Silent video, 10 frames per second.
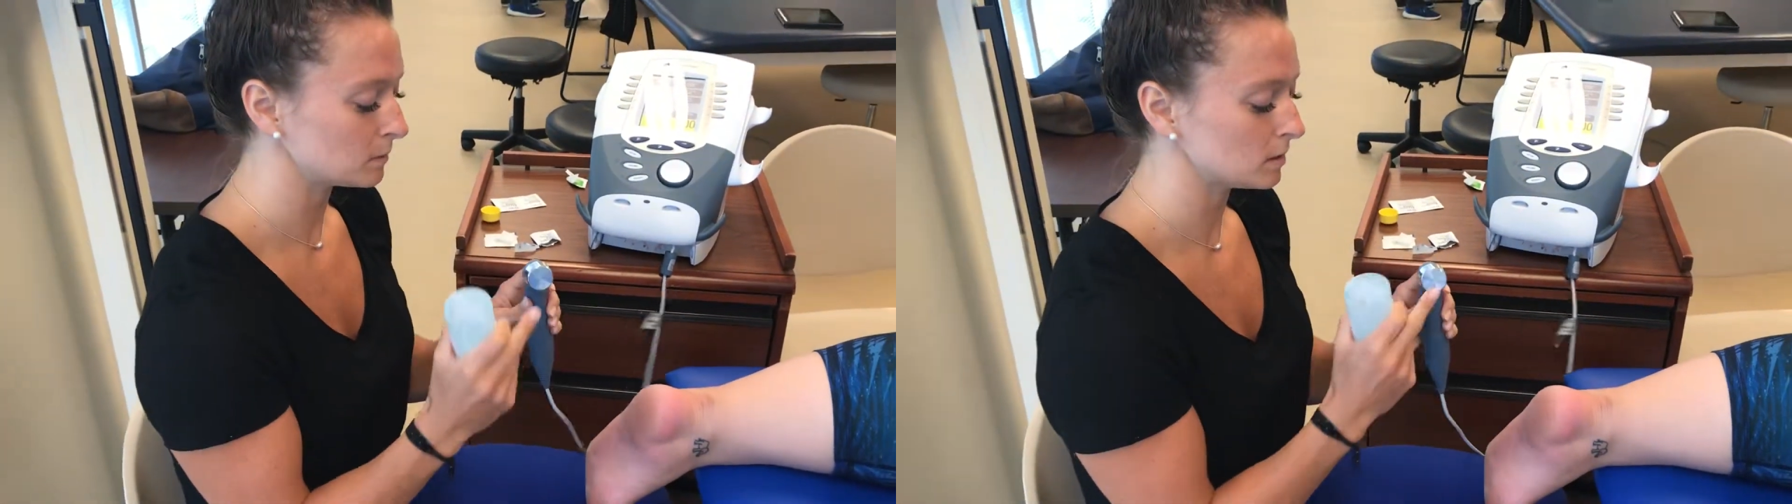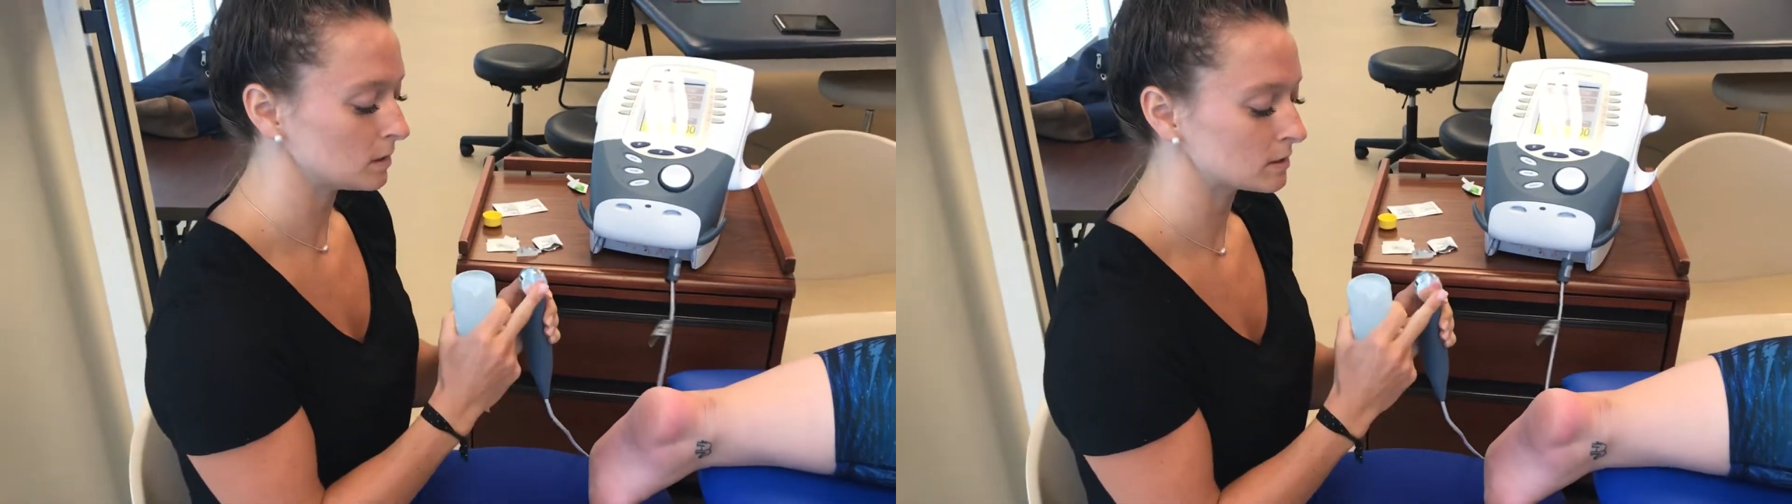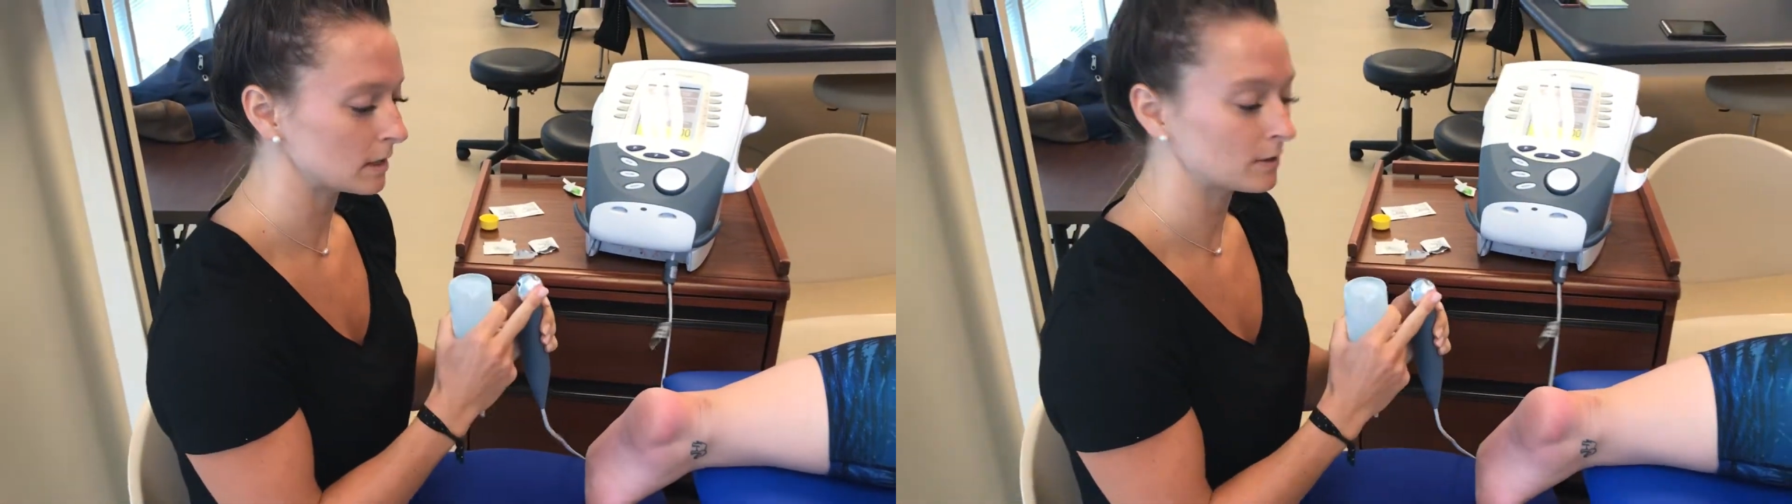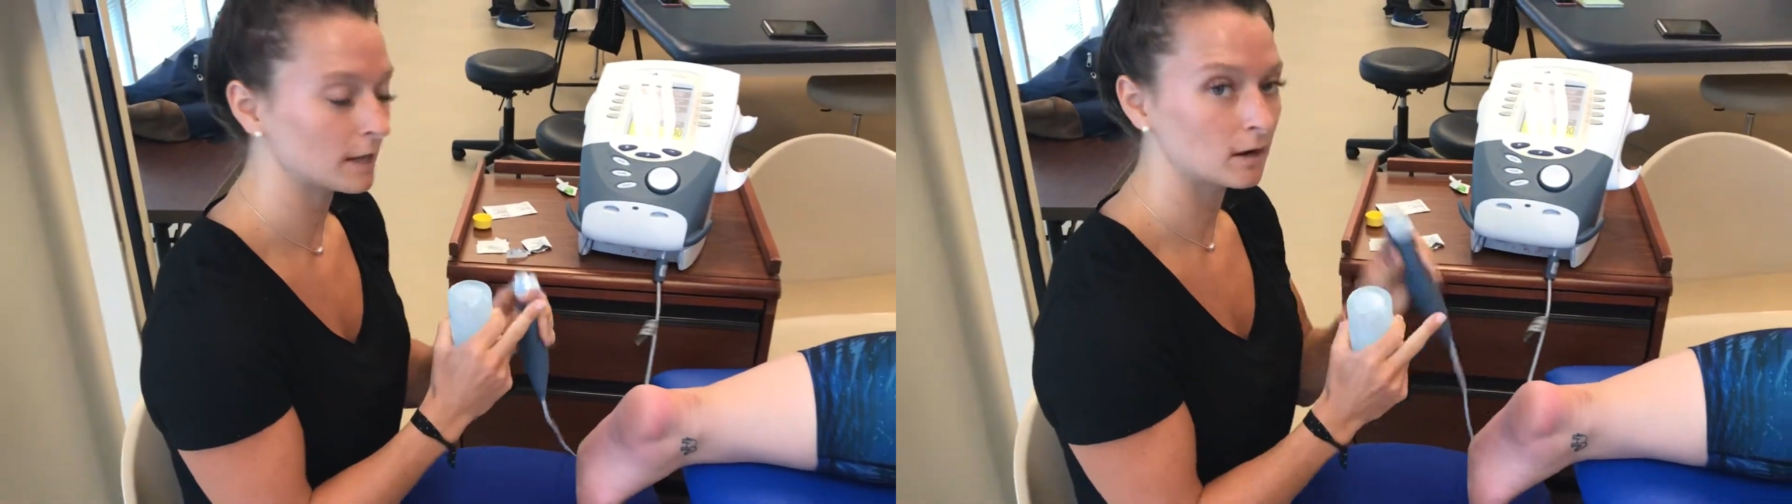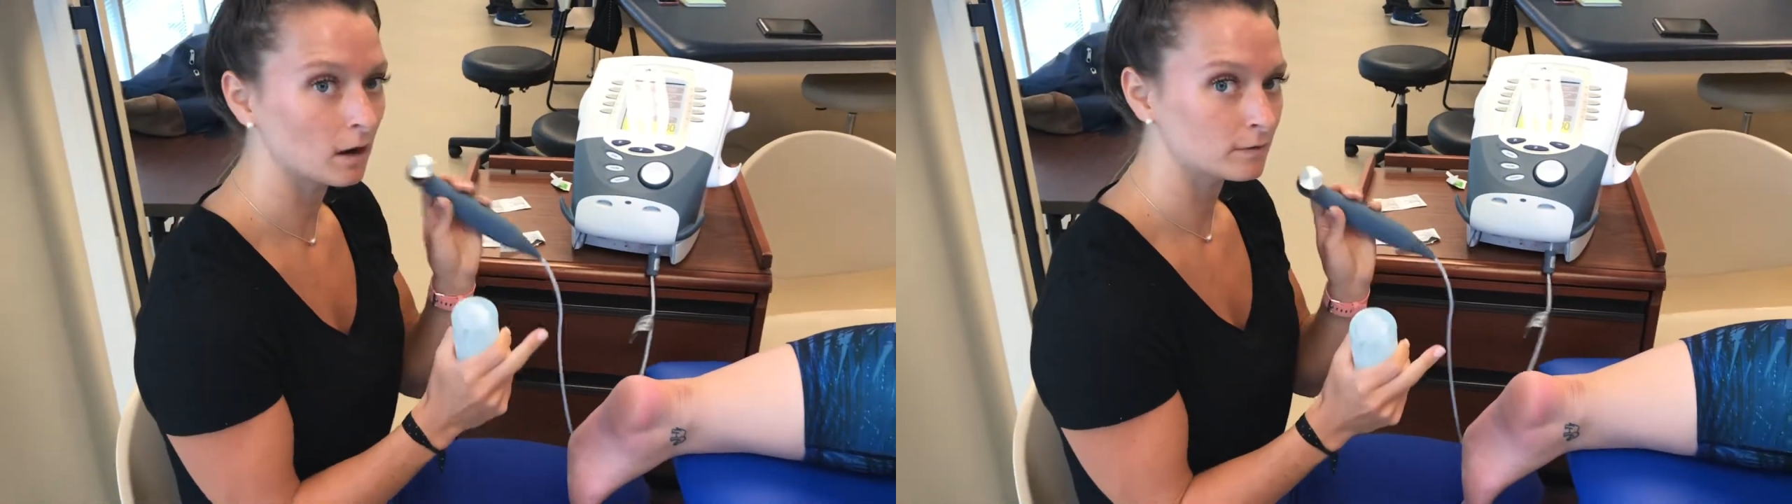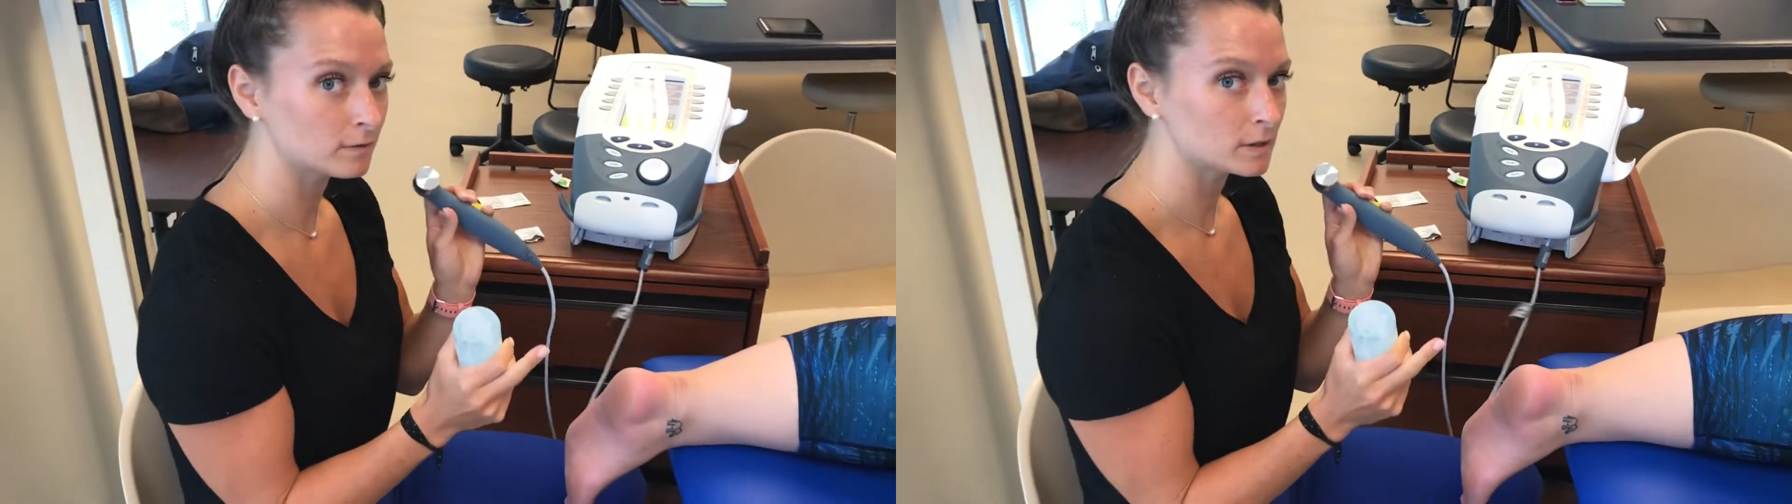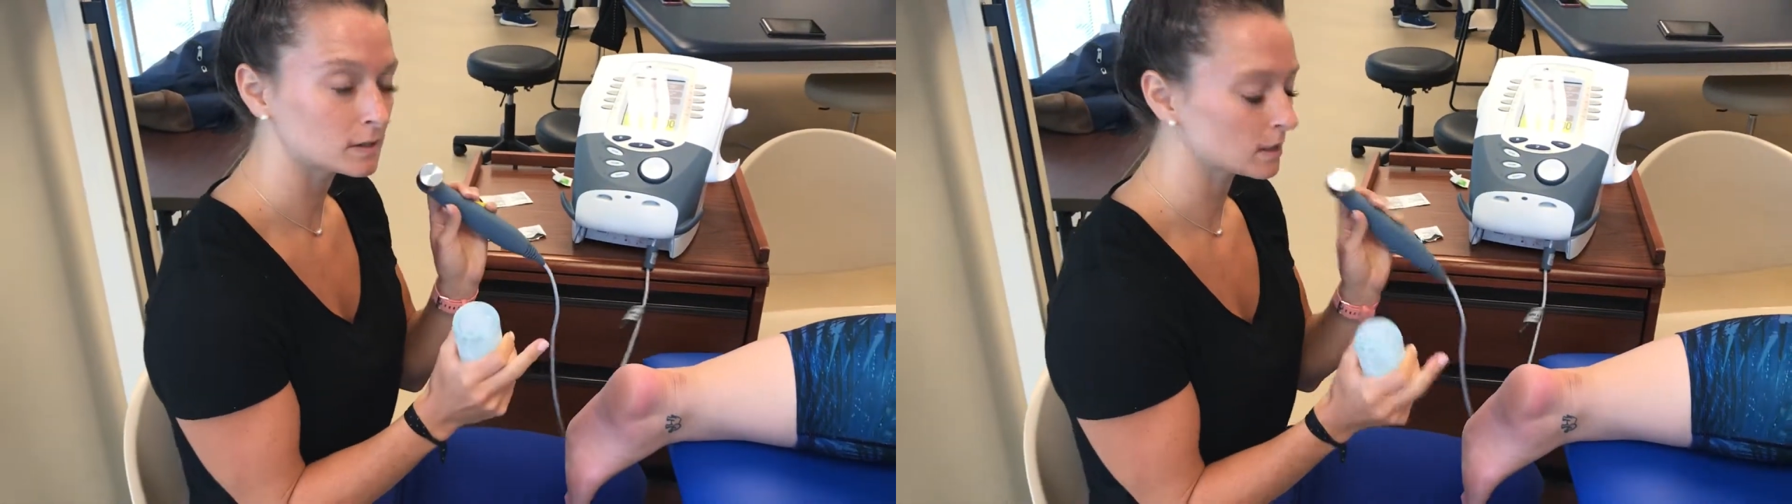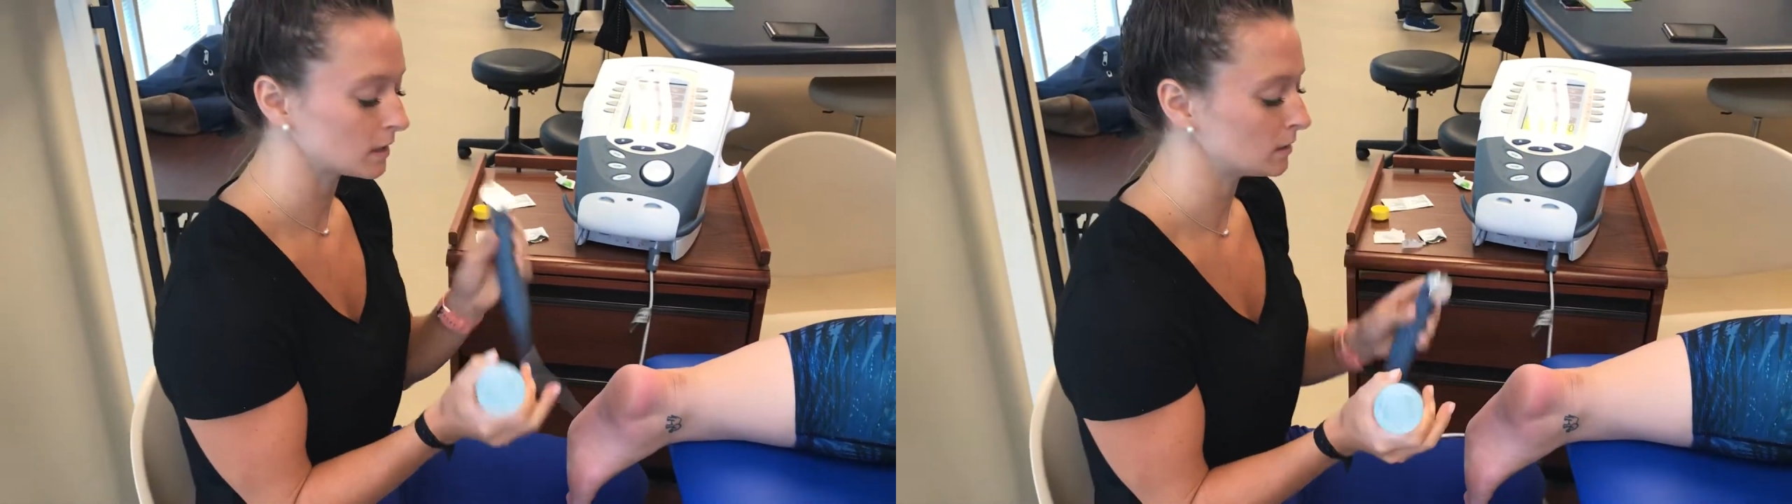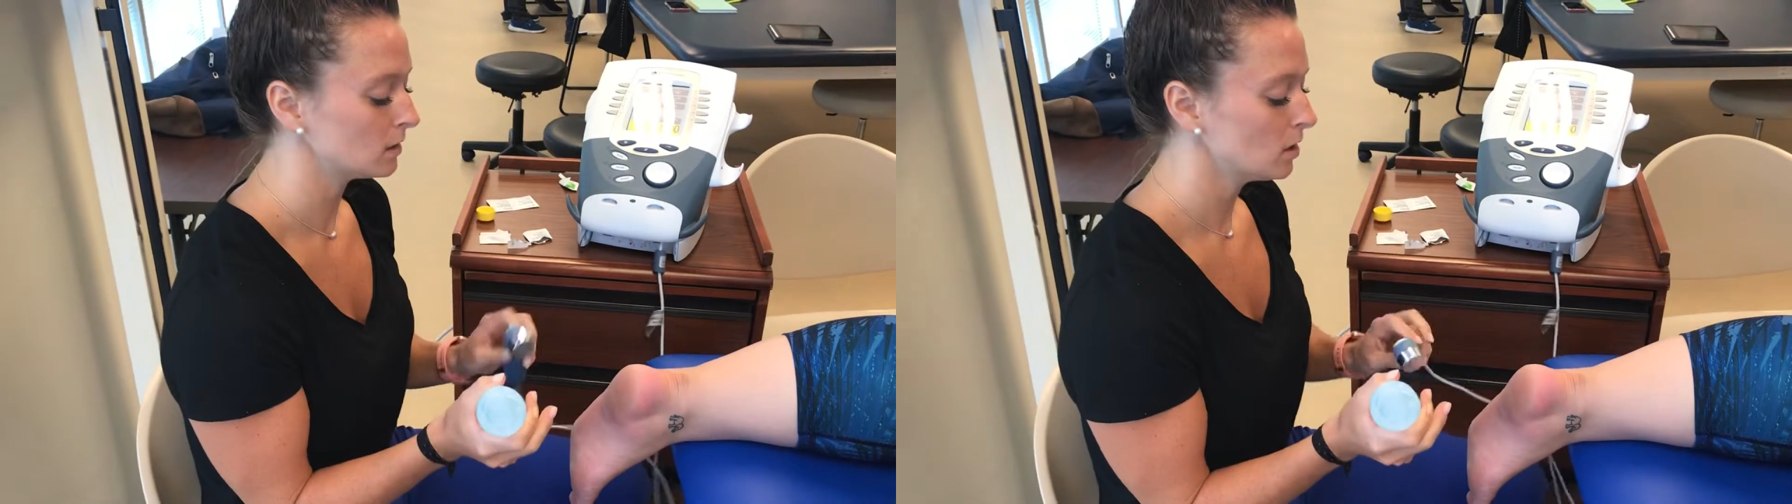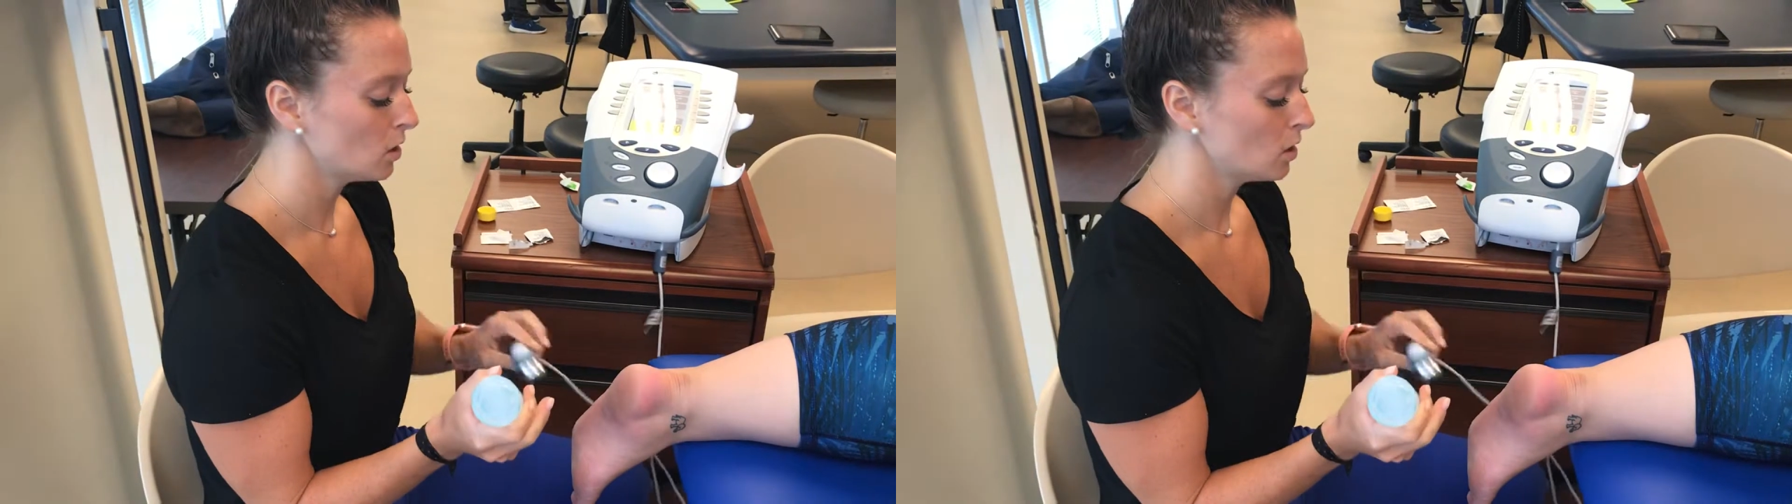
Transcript: the sound head off of the skin